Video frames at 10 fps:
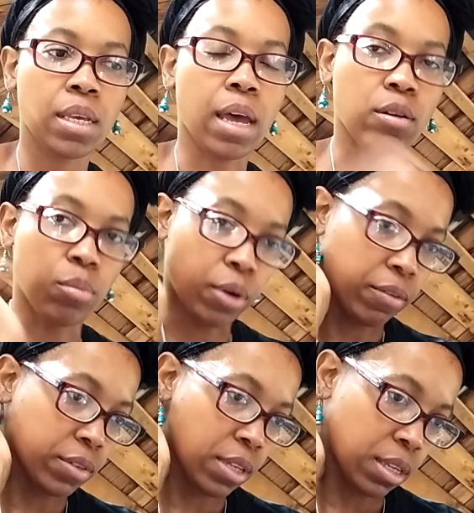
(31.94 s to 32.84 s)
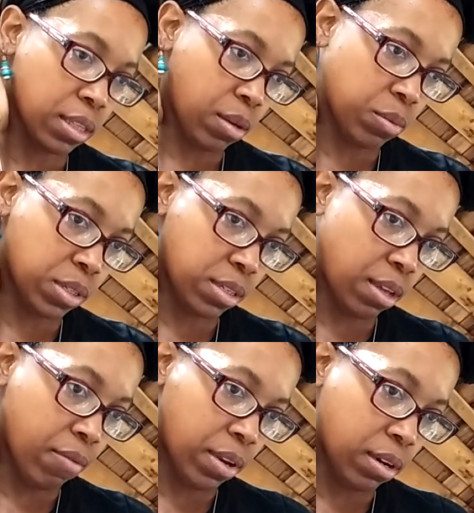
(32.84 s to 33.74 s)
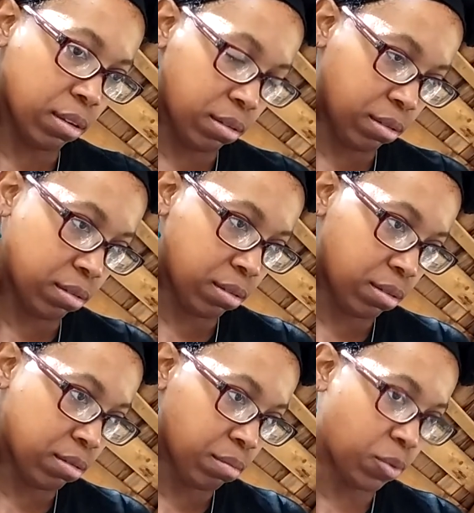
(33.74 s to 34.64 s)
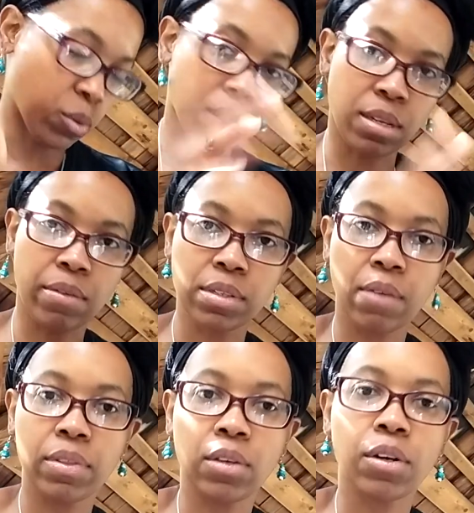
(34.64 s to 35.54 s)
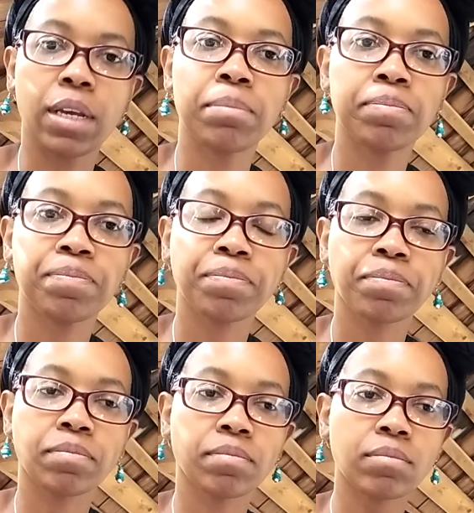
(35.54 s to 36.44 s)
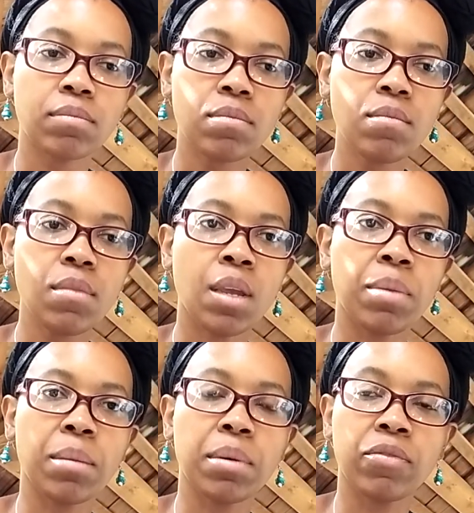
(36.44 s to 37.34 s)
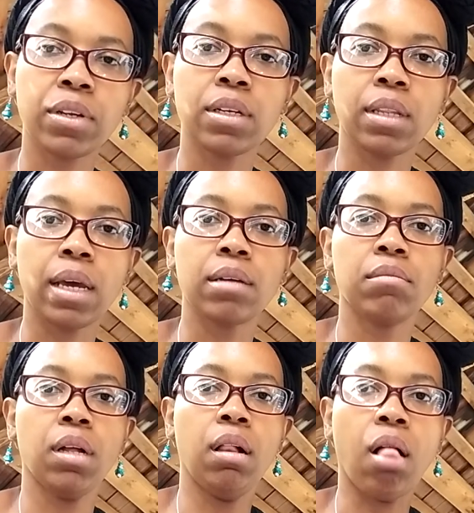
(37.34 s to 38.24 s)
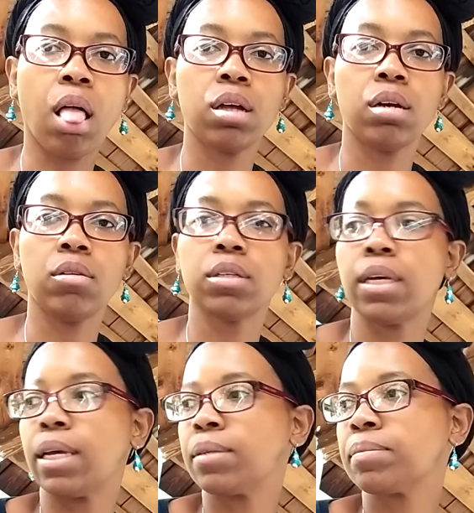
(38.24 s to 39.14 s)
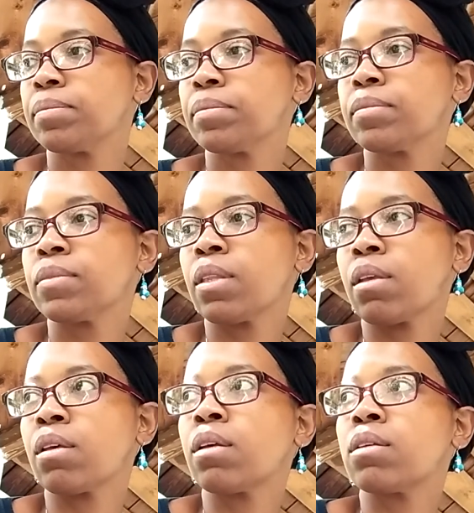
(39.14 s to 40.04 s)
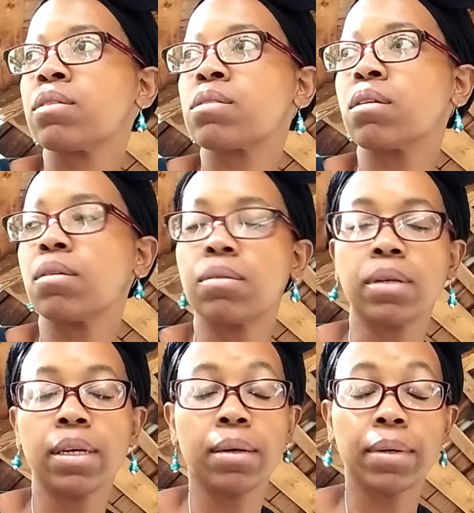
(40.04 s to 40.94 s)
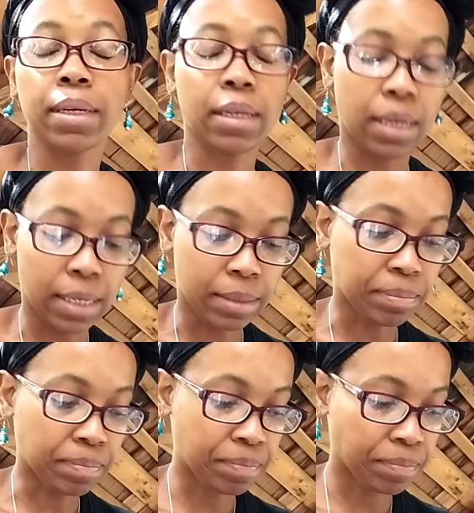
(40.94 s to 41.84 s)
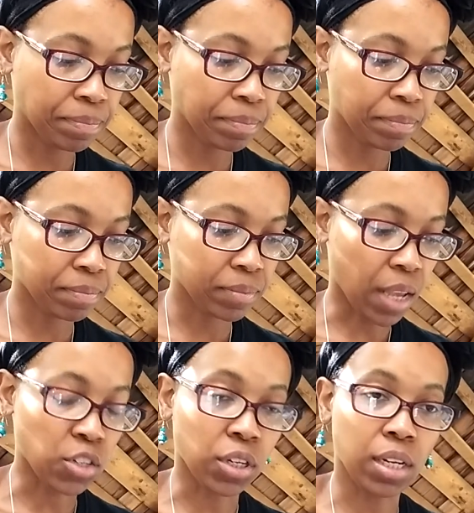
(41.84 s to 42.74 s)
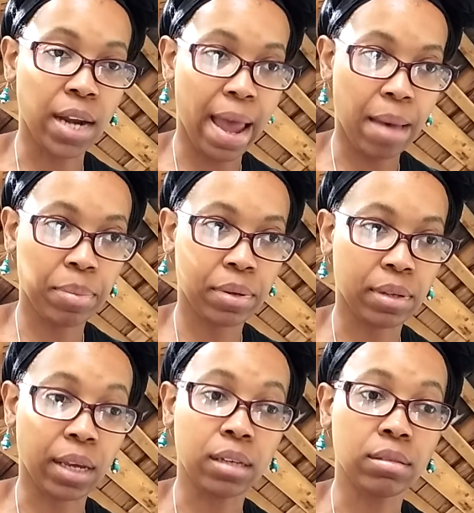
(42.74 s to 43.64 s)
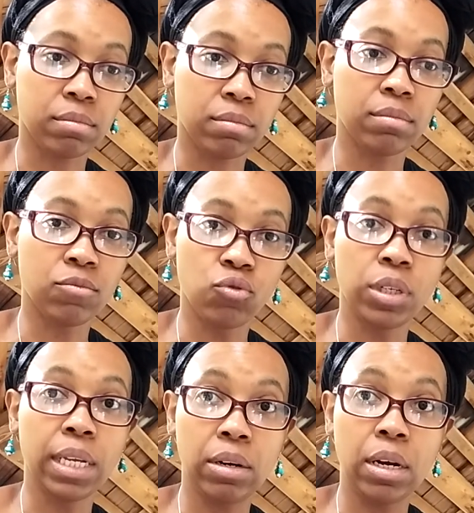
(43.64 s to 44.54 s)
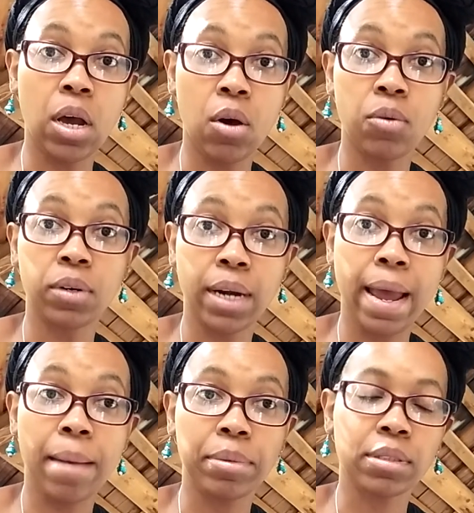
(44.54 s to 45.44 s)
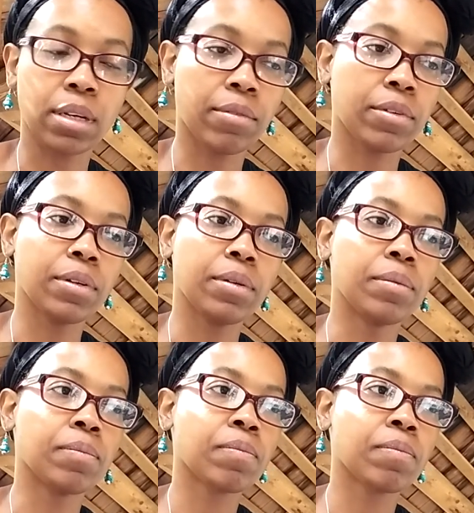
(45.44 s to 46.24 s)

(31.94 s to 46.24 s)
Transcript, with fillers: got her breakfast. I think that was 7, between 7 7.30. But I've been feeling like ugh all day. So anyway, um, I took a nap, like a really long nap this afternoon.